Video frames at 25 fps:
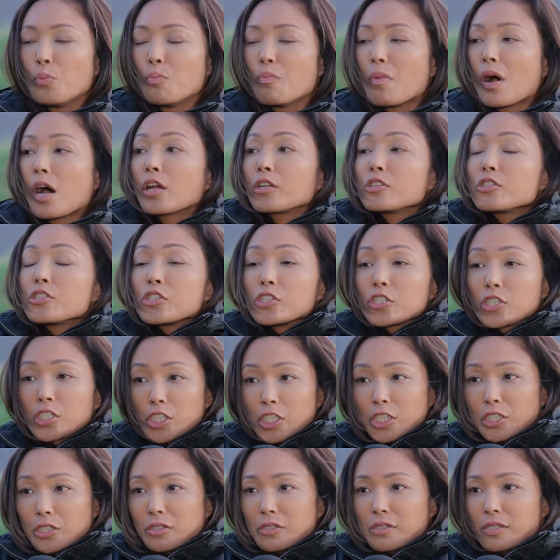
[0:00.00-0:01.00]
Monster
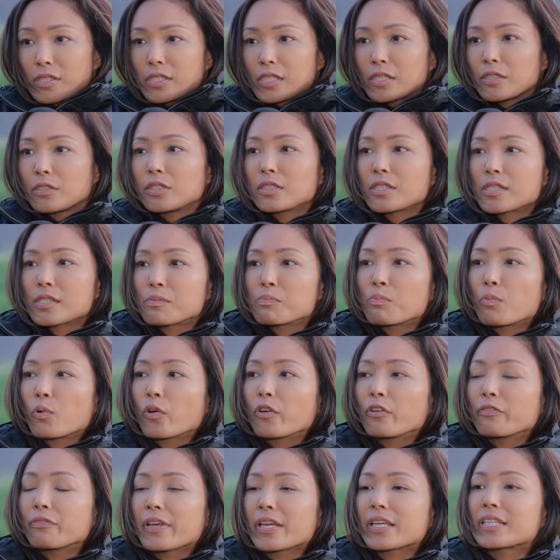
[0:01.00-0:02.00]
Girls, it's
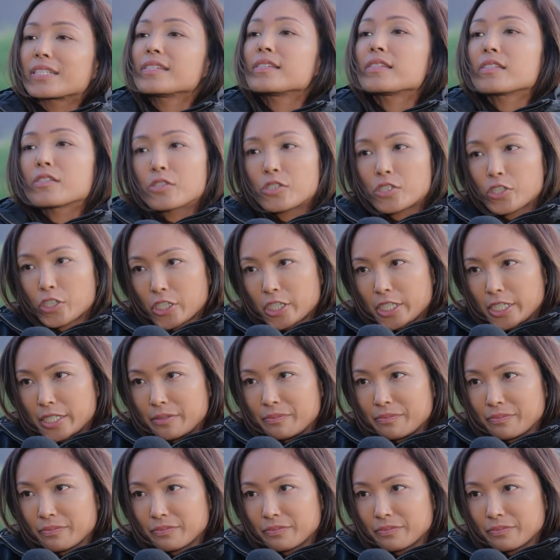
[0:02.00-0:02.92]
more of like a sisterhood.